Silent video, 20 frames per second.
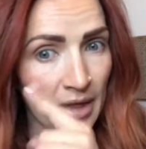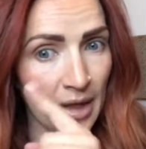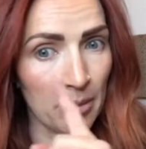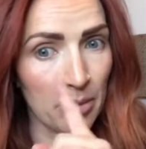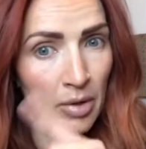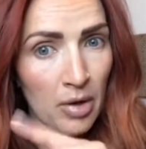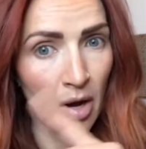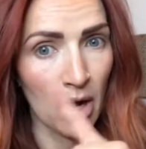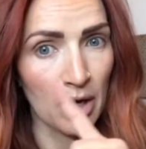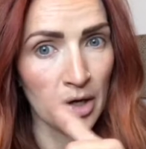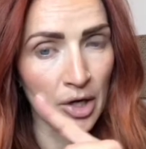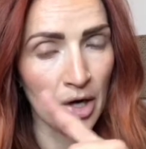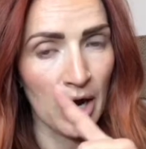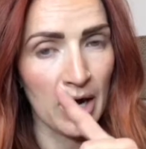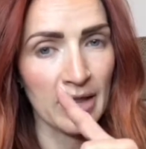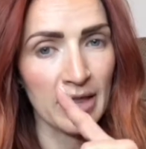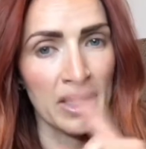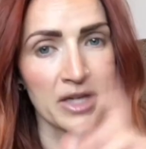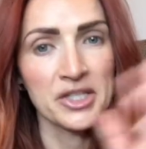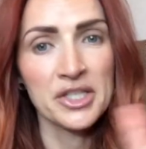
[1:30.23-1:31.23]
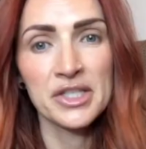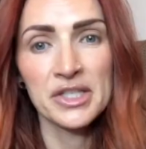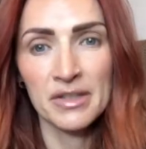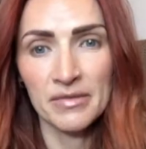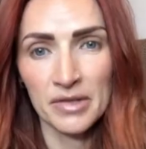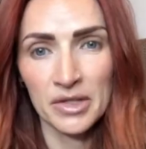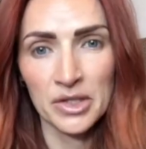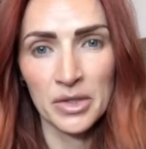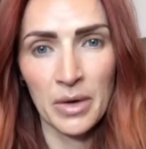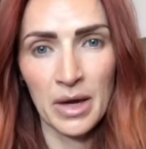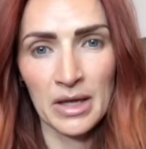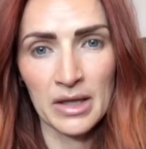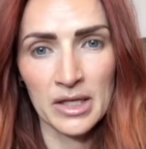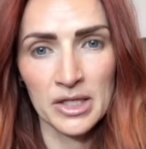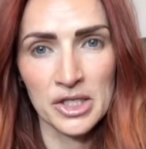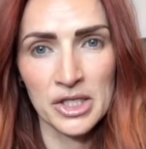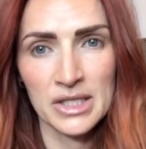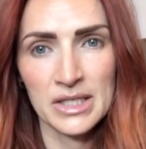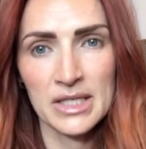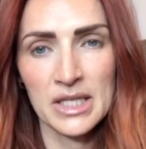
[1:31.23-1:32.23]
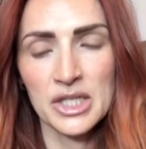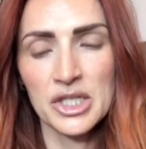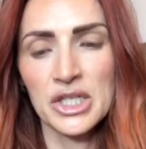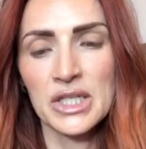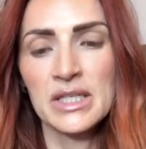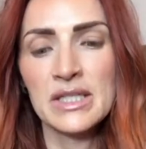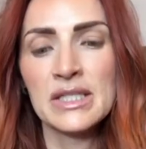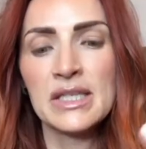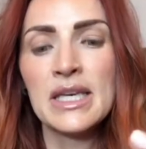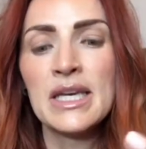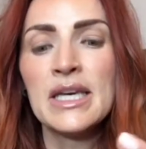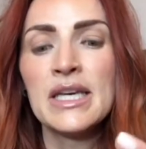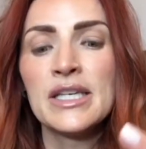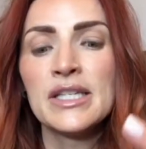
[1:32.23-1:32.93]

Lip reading: they put on your eyelashes if you do eyelash extensions.